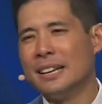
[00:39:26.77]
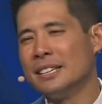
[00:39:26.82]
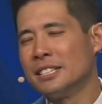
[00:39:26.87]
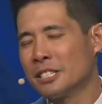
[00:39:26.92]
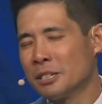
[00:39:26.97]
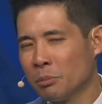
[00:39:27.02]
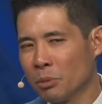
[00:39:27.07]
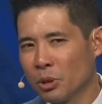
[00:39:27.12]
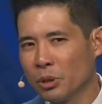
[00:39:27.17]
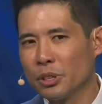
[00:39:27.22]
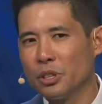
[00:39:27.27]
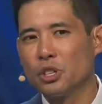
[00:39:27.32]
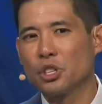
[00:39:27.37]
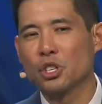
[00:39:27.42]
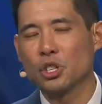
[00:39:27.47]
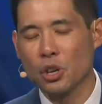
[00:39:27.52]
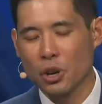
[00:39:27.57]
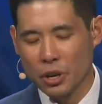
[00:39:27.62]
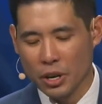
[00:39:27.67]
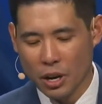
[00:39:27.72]
Similarly,
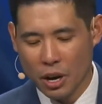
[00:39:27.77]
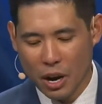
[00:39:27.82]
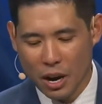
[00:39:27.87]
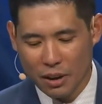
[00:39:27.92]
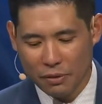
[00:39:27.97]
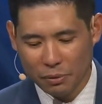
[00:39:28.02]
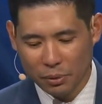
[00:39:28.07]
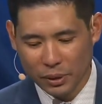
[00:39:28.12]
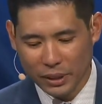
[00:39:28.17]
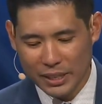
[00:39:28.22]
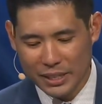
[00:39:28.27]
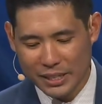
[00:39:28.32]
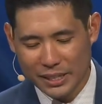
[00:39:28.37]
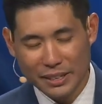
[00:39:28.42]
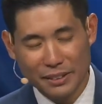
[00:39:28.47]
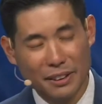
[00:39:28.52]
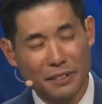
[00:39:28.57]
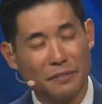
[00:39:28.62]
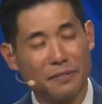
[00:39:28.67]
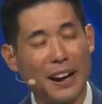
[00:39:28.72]
starting off, let's
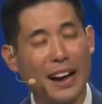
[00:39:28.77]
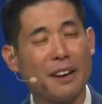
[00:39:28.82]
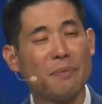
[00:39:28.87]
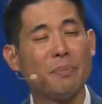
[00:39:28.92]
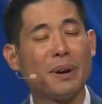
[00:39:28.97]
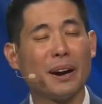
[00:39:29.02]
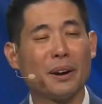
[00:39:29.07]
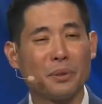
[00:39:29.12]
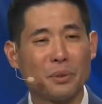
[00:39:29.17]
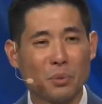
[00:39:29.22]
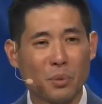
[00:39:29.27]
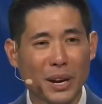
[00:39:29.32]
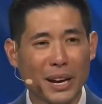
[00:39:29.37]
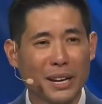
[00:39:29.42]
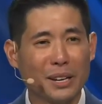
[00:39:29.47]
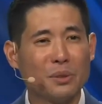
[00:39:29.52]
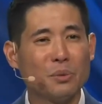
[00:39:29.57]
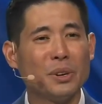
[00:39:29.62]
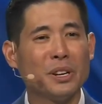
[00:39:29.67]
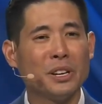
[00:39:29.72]
say a five pound weight,